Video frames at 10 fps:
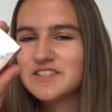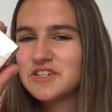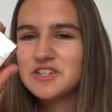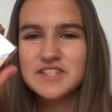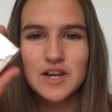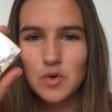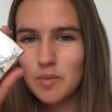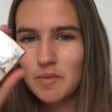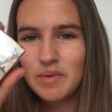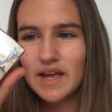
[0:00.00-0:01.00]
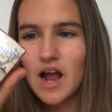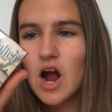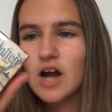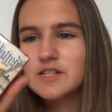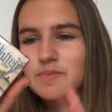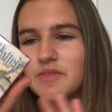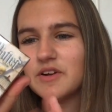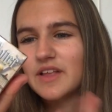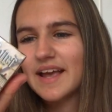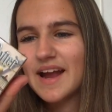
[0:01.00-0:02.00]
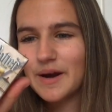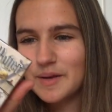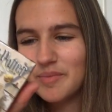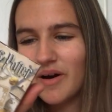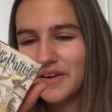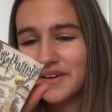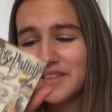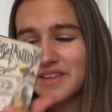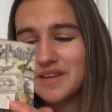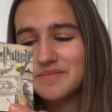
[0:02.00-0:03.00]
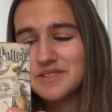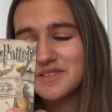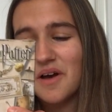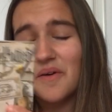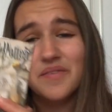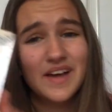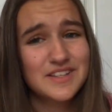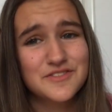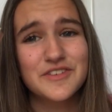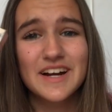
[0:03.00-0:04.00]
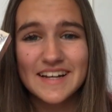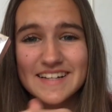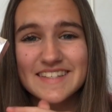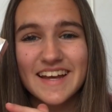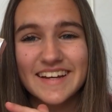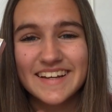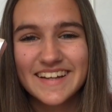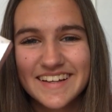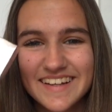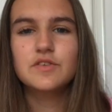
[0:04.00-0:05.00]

They're just like normal playing cards, but they're like Harry Potter themed, so that's very exciting.